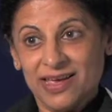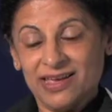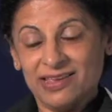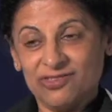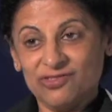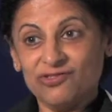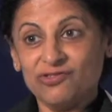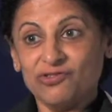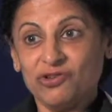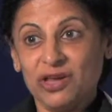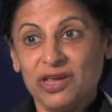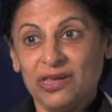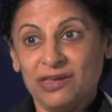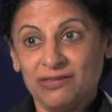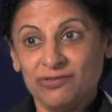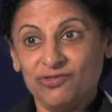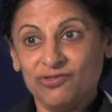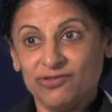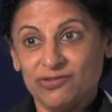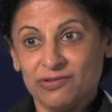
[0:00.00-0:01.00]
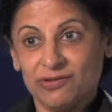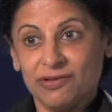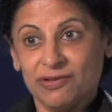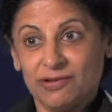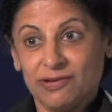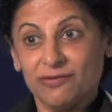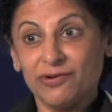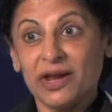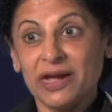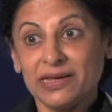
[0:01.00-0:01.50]
has changed
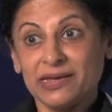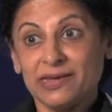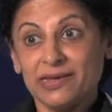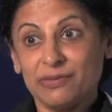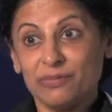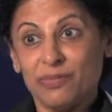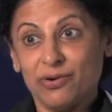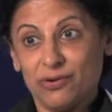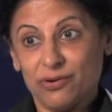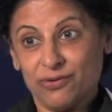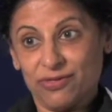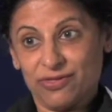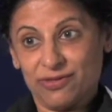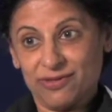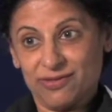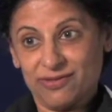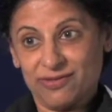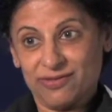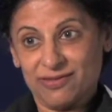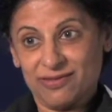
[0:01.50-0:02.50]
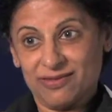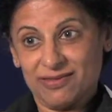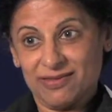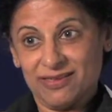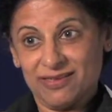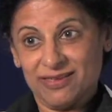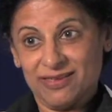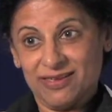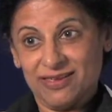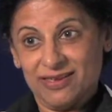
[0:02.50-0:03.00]
right at birth.
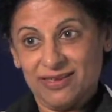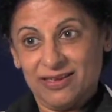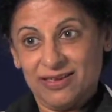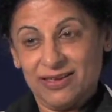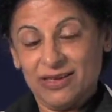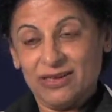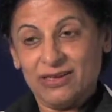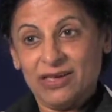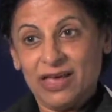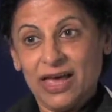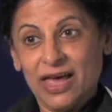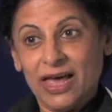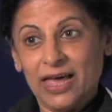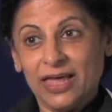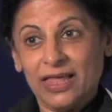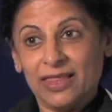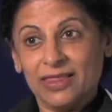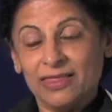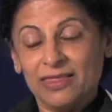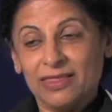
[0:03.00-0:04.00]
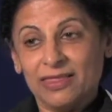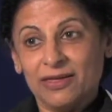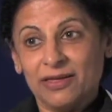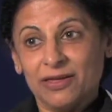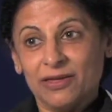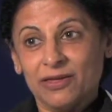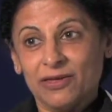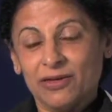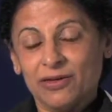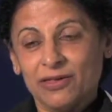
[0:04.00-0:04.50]
And
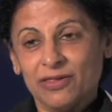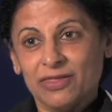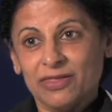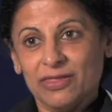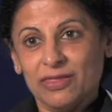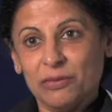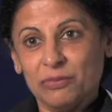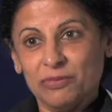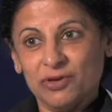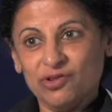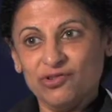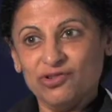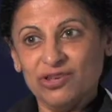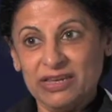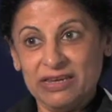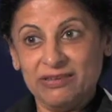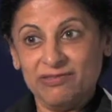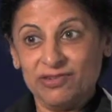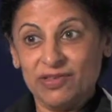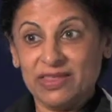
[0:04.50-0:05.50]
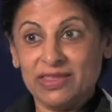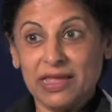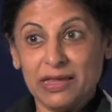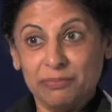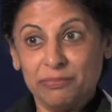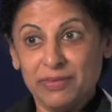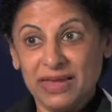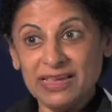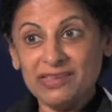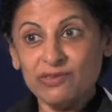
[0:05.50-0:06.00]
the, the machinery
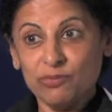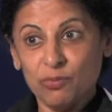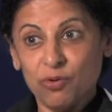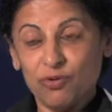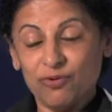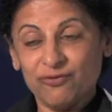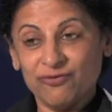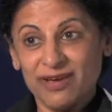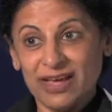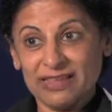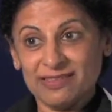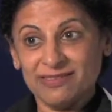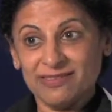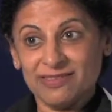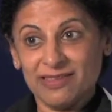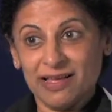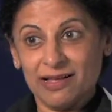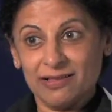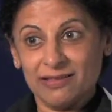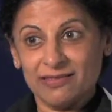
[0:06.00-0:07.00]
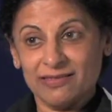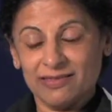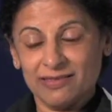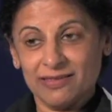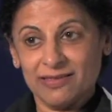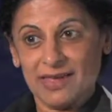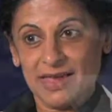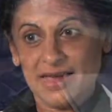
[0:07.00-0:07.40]
that makes more fat cells